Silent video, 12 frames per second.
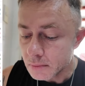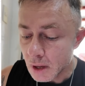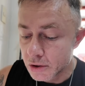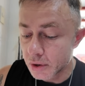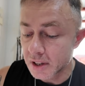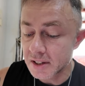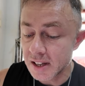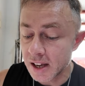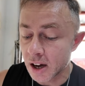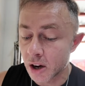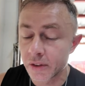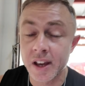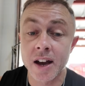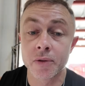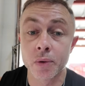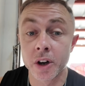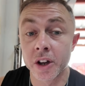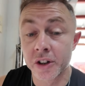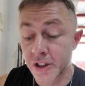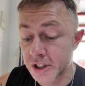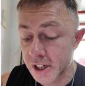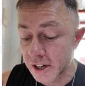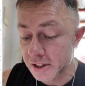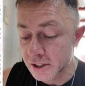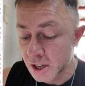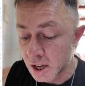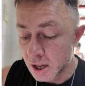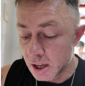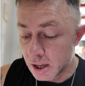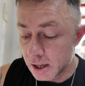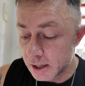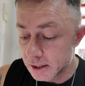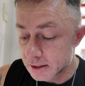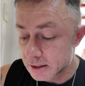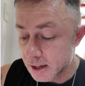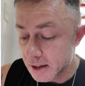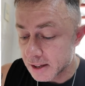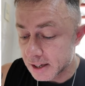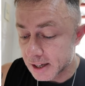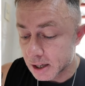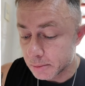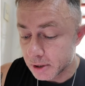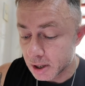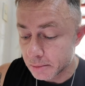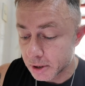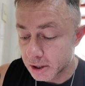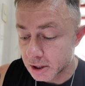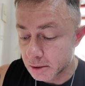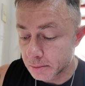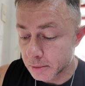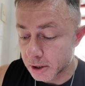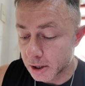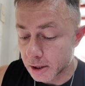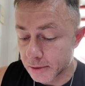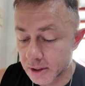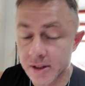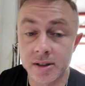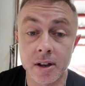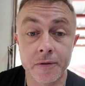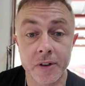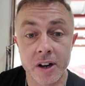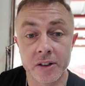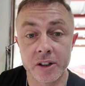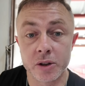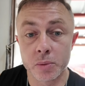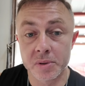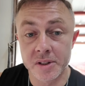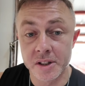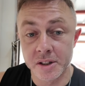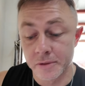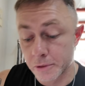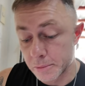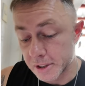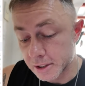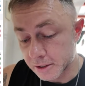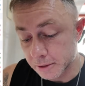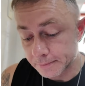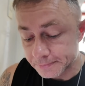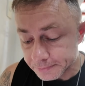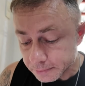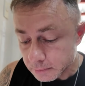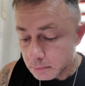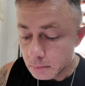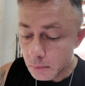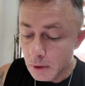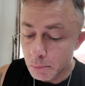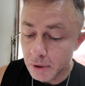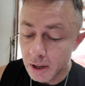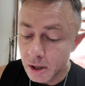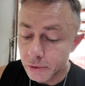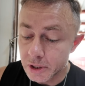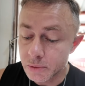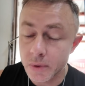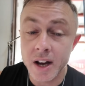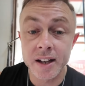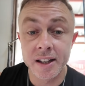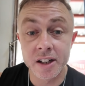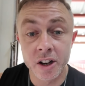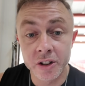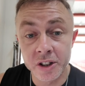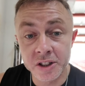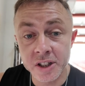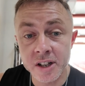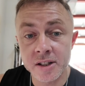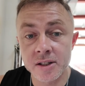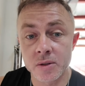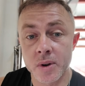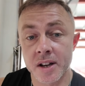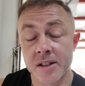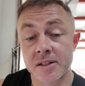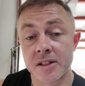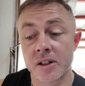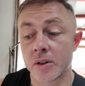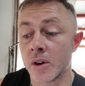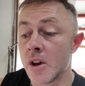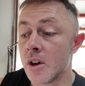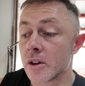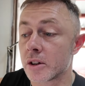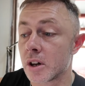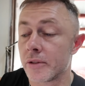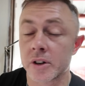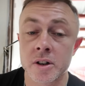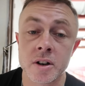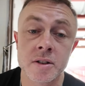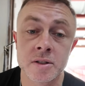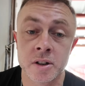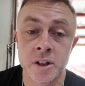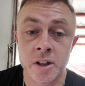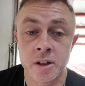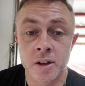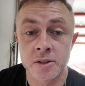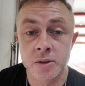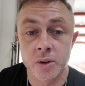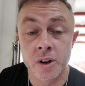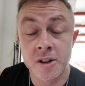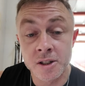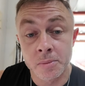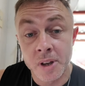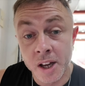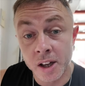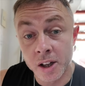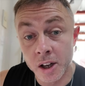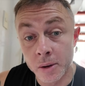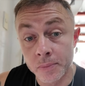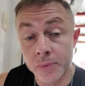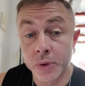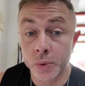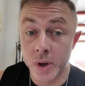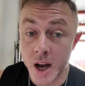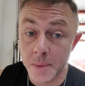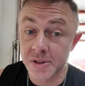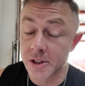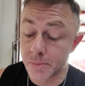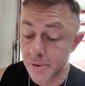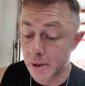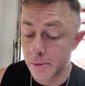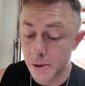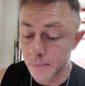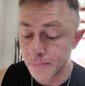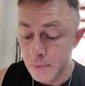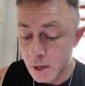You can see I only have 100 shares, and it's slightly down, but not much. But this is a fairly new position for me. But the reason why I get 100 shares, so I can sell covered calls on it and also earn some income through options premium.